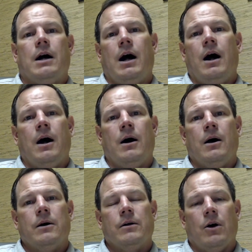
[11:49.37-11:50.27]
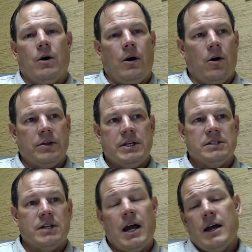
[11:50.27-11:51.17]
all the
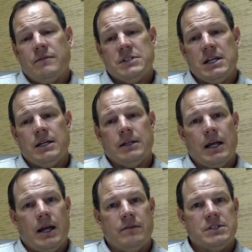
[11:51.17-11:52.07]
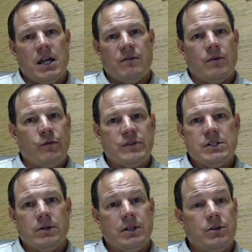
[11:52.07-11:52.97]
kids that I have seen that have escaped from the facility,